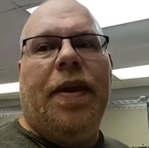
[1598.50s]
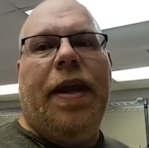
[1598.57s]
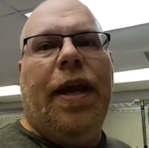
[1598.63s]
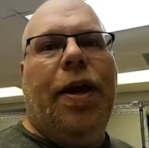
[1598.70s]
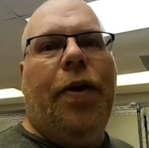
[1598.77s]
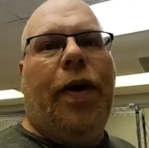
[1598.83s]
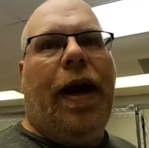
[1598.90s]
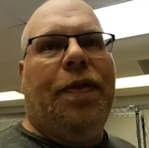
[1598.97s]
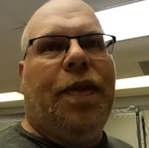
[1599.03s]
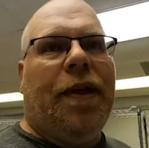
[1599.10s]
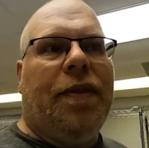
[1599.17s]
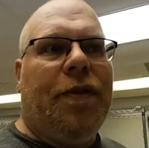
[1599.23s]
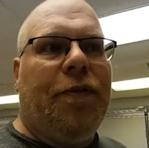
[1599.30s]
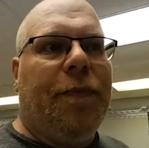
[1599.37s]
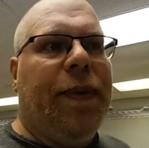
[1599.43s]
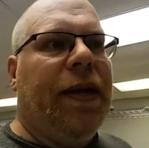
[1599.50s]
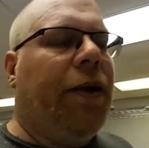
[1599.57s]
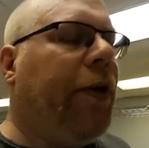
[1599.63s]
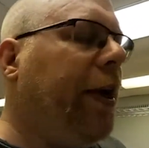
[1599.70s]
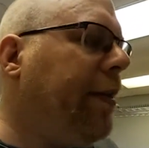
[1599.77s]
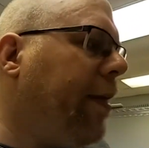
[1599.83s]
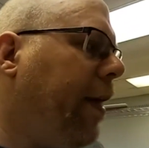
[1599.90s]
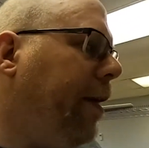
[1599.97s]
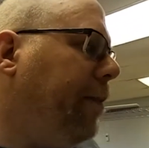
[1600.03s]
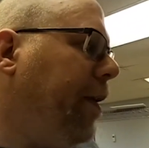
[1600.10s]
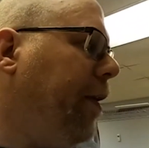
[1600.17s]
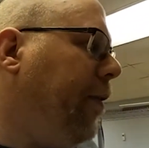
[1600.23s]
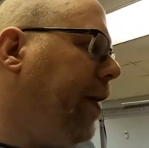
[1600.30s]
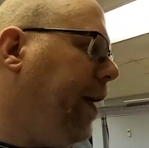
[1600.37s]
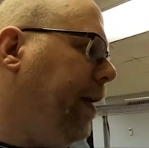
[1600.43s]
you know, I thought this would be a great time to
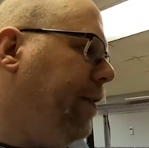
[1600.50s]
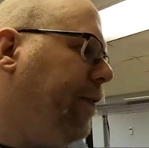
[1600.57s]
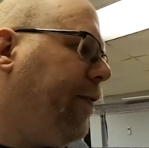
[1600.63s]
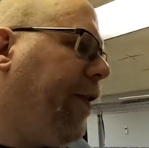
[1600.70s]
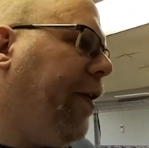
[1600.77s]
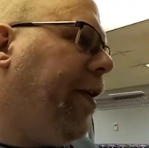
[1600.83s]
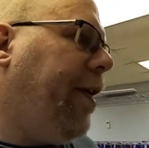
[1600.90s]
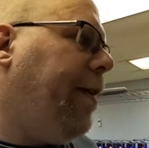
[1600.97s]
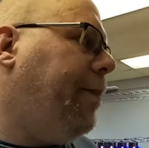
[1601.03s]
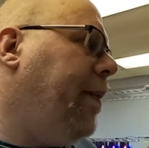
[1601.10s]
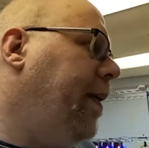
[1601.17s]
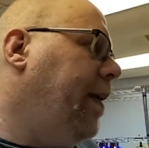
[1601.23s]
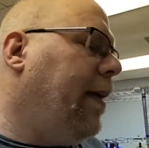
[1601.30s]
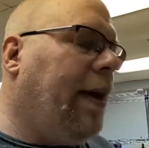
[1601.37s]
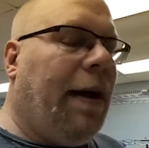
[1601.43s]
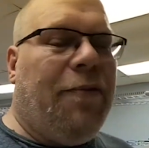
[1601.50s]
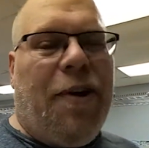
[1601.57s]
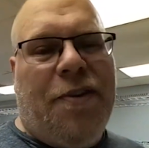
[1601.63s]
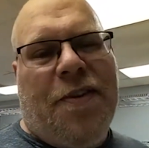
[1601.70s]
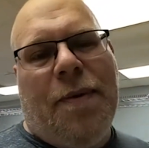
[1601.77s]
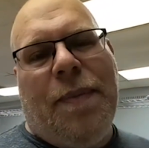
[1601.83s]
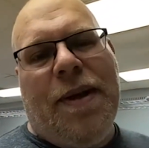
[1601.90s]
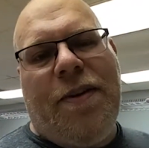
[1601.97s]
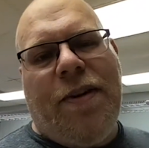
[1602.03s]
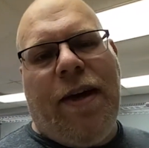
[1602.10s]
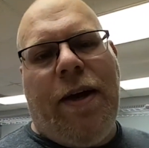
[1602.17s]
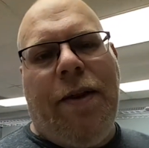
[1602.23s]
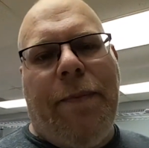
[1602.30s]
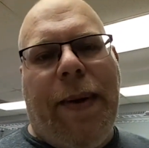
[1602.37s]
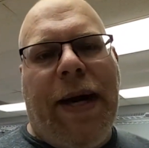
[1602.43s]
go ahead and start up. I've watched a bunch of
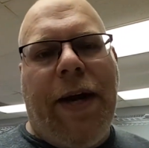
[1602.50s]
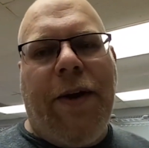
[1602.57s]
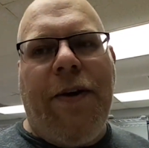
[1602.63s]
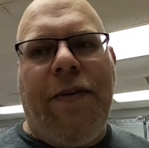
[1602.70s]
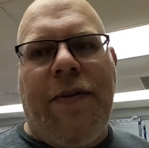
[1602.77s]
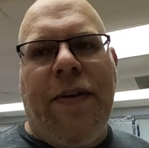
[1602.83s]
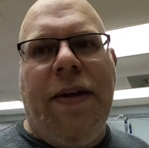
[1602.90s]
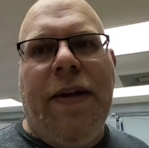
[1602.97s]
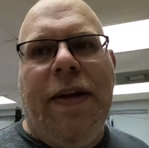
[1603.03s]
other miners,